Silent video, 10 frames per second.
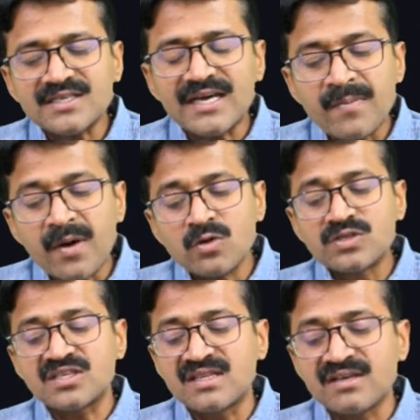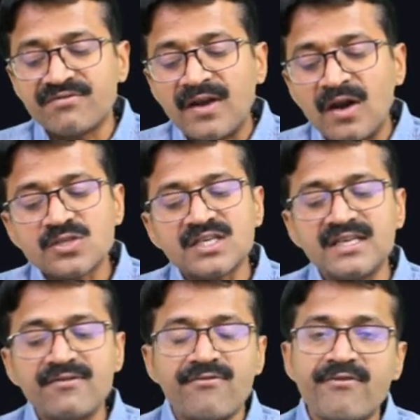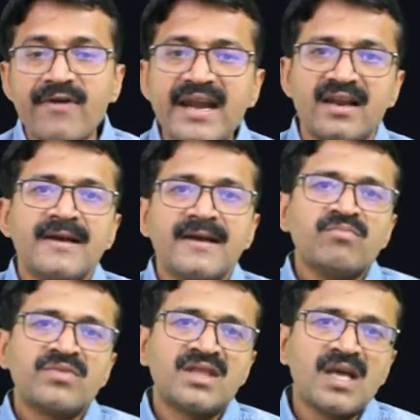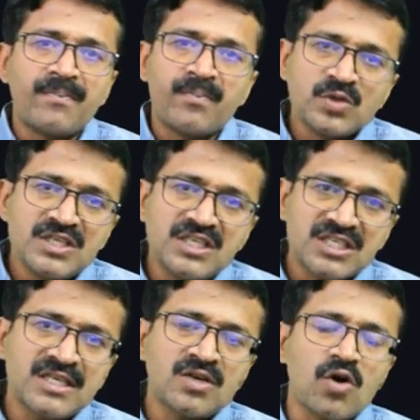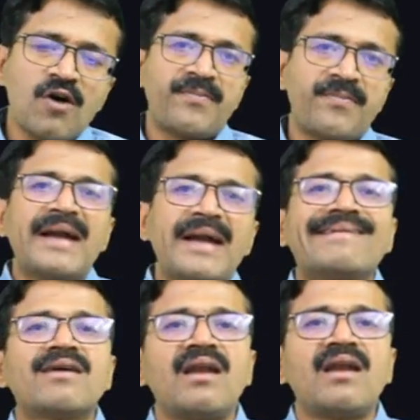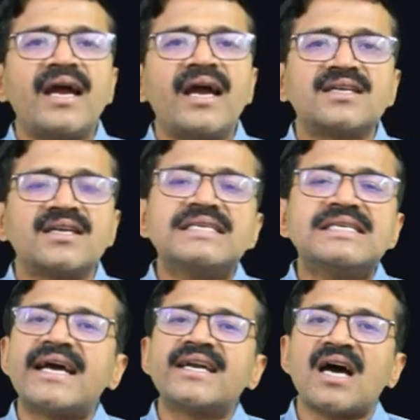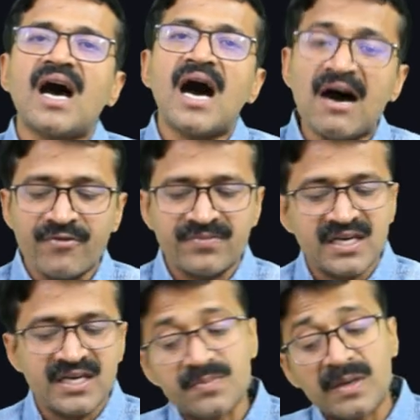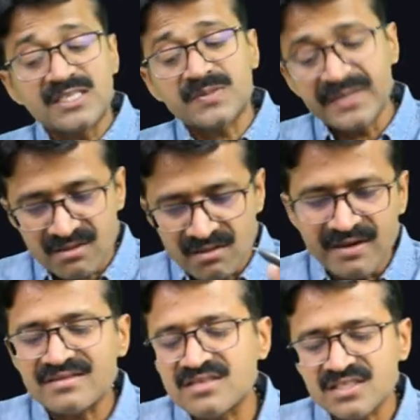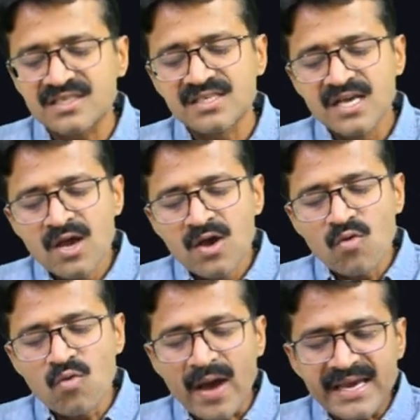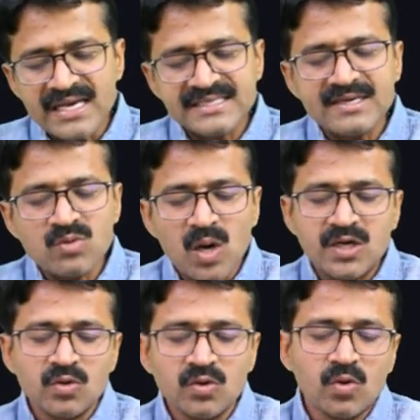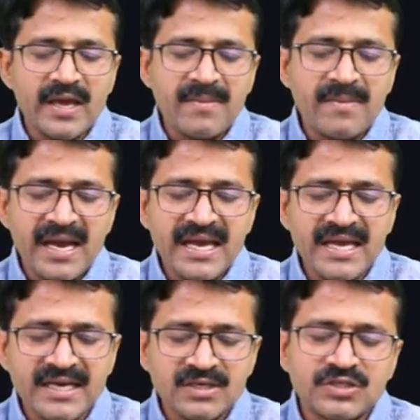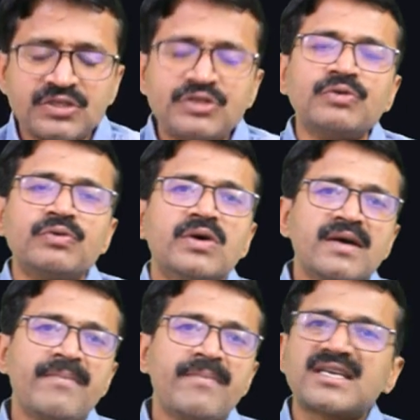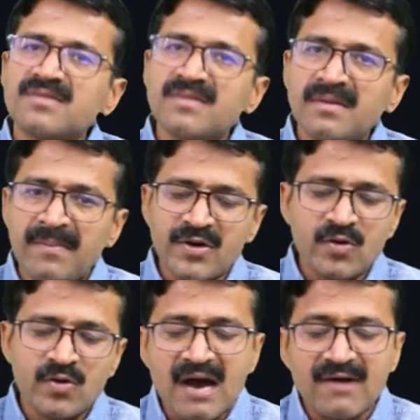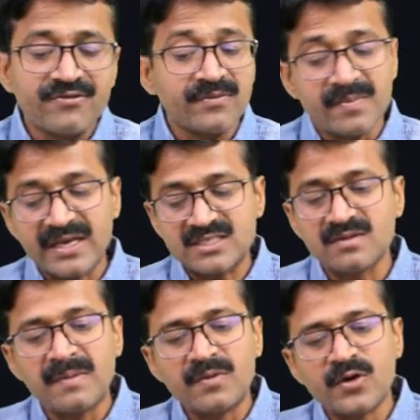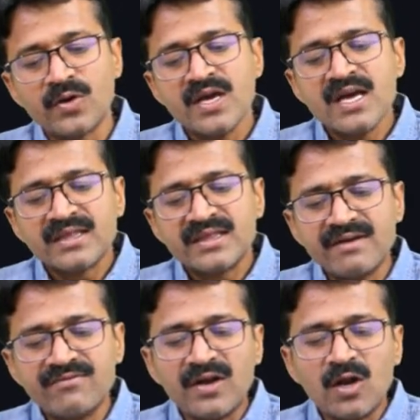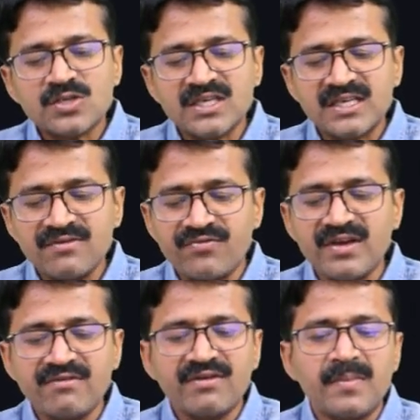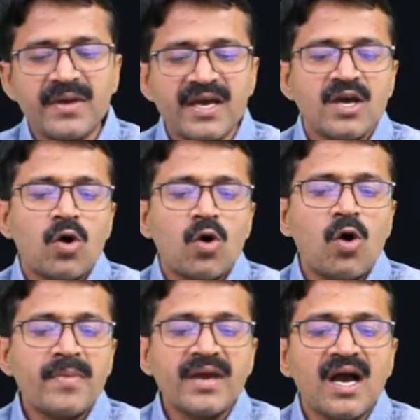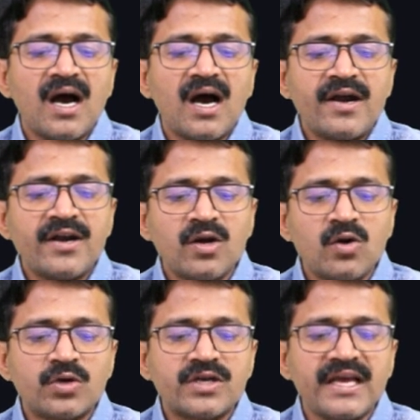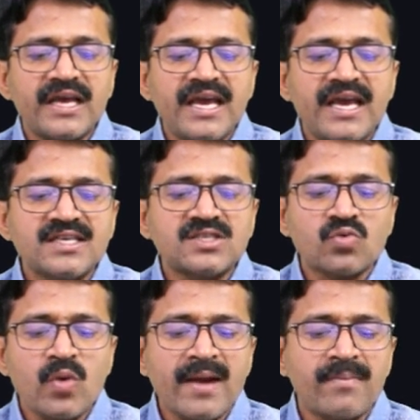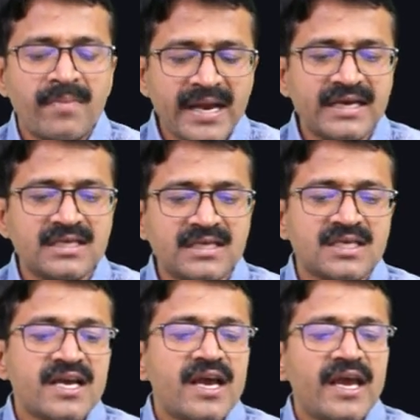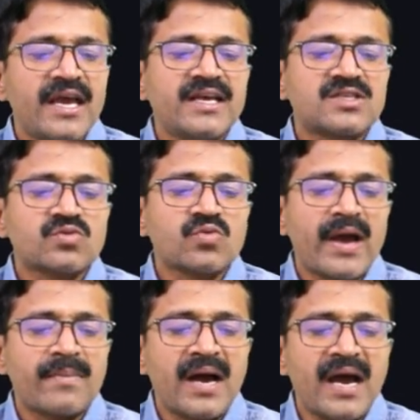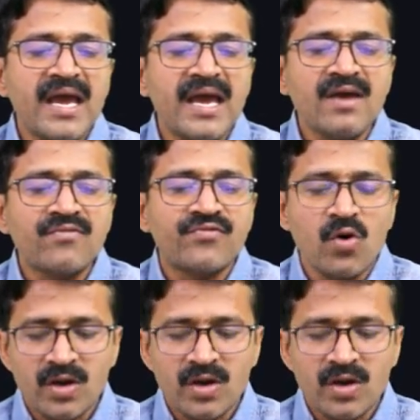about the velocity when the position of particle is at half of the displacement? Let us discuss. Y is equal to a by 2, maximum amplitude, half of the maximum amplitude. Then velocity v will be omega under root a square minus a square by 4.